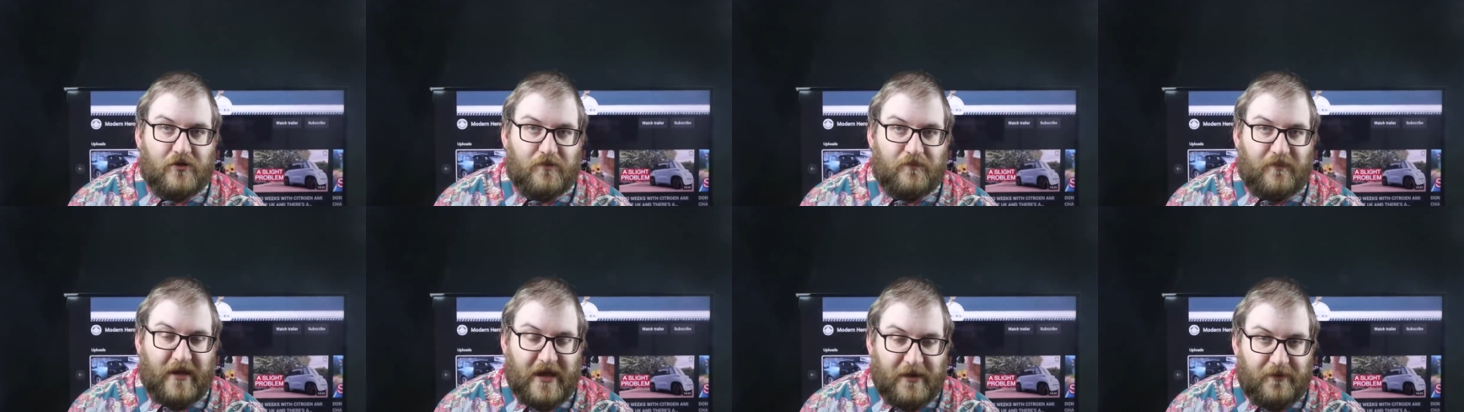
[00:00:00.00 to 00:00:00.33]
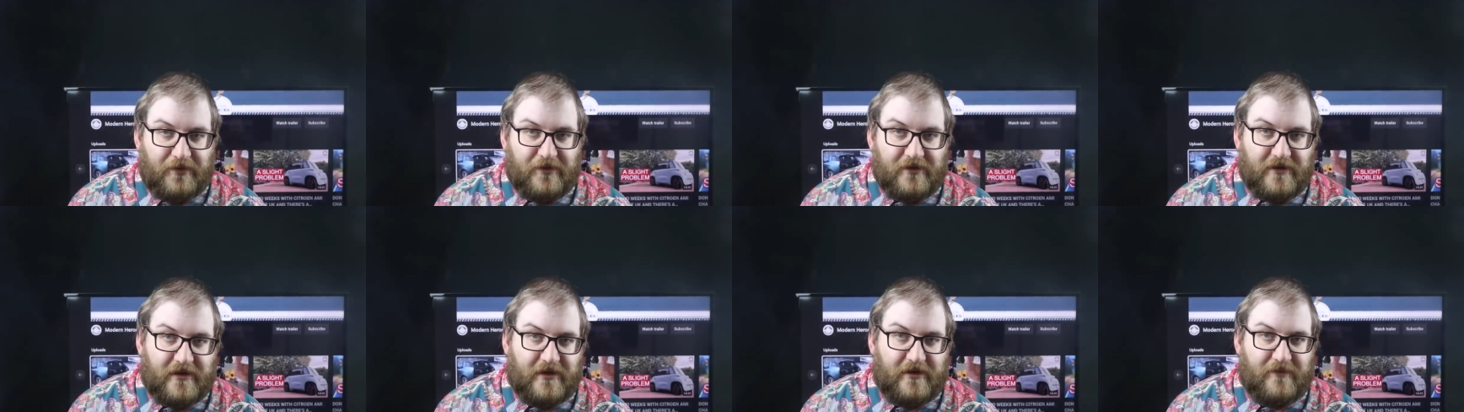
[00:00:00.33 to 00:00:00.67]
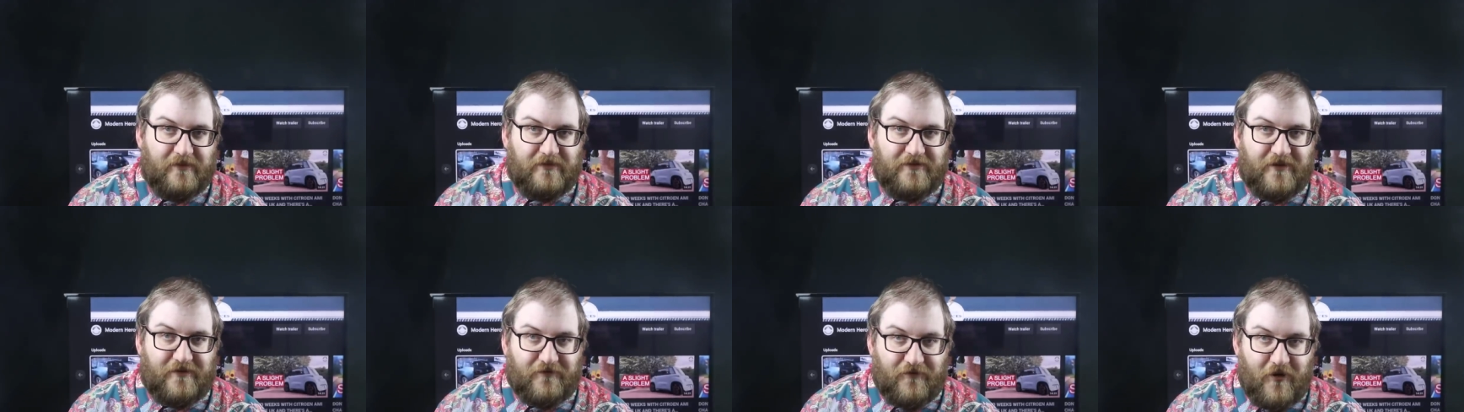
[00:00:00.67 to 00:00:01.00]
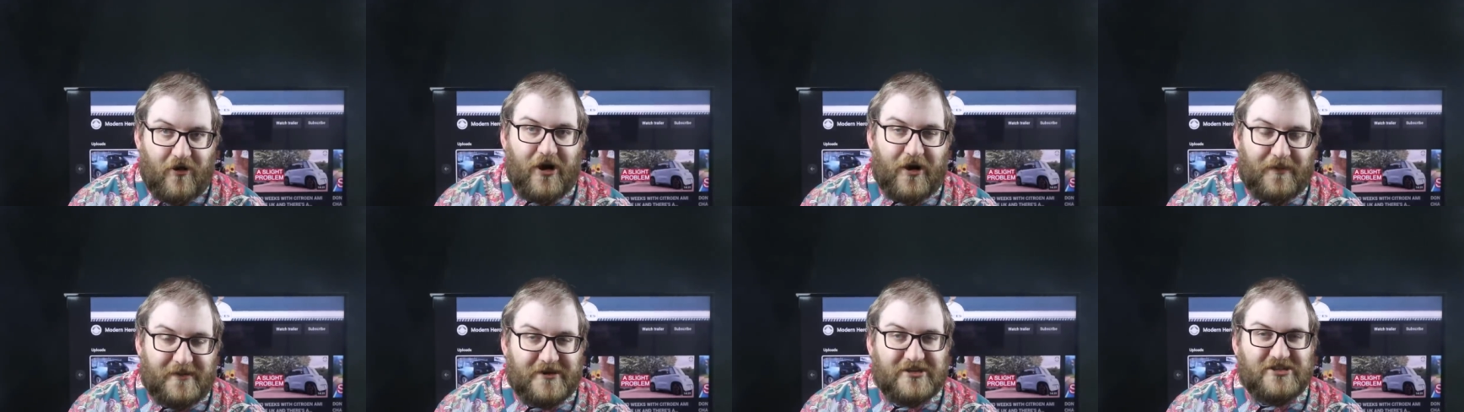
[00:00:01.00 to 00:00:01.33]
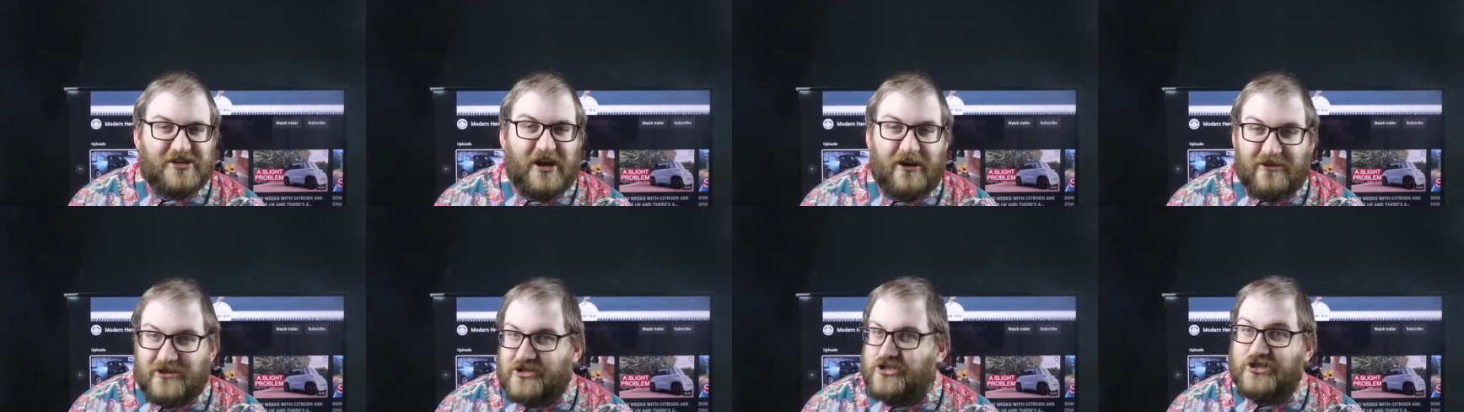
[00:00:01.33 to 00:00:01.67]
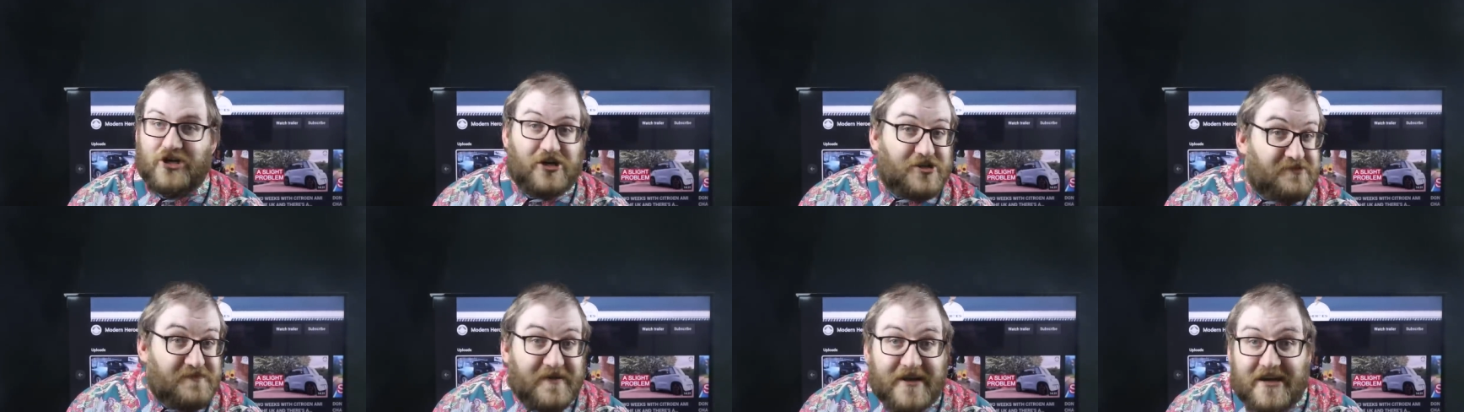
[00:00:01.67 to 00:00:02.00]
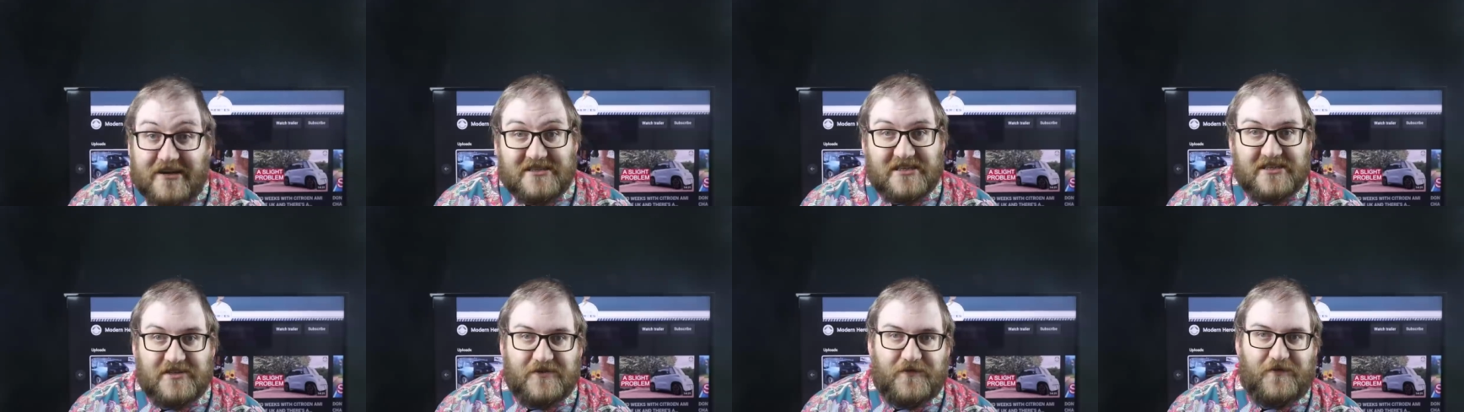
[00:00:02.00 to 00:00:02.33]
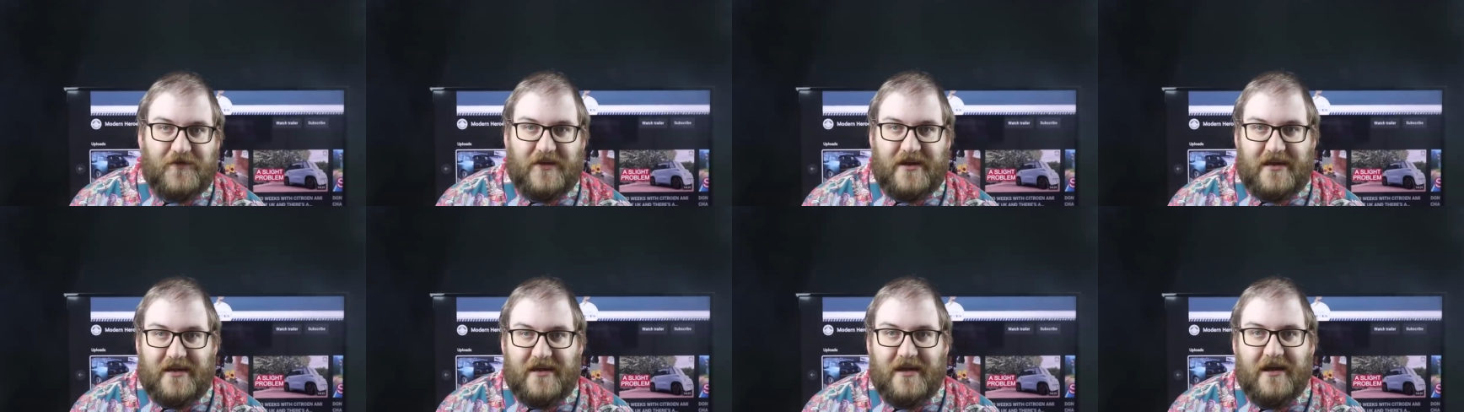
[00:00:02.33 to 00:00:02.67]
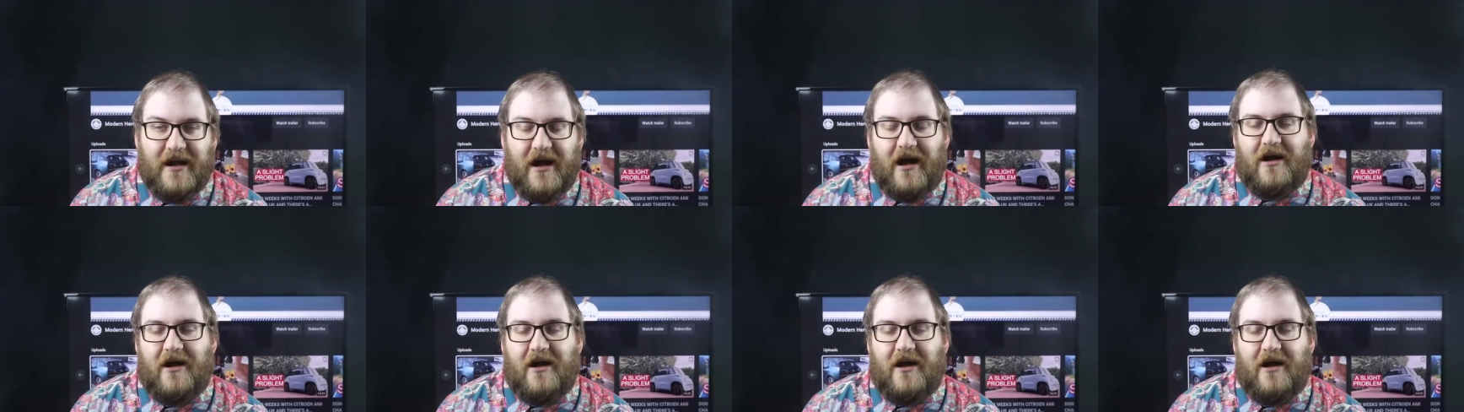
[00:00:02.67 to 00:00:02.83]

People that rock up and charge just because it's free